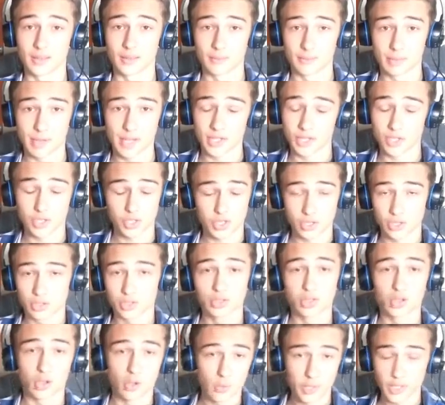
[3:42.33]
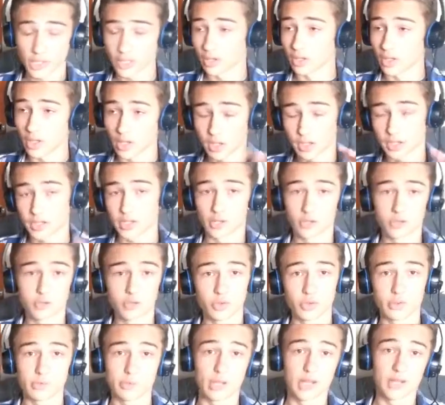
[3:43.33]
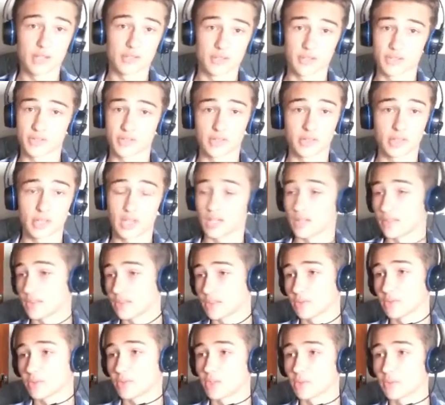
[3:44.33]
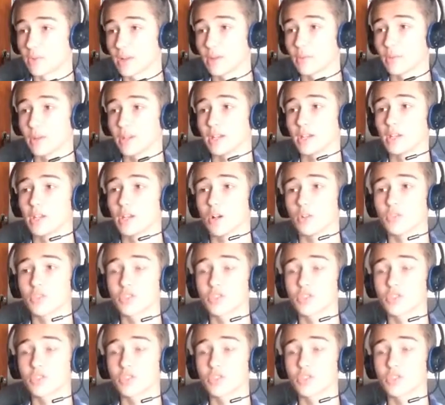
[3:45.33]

by just going along, doing puzzles and thinking this was the right way to go.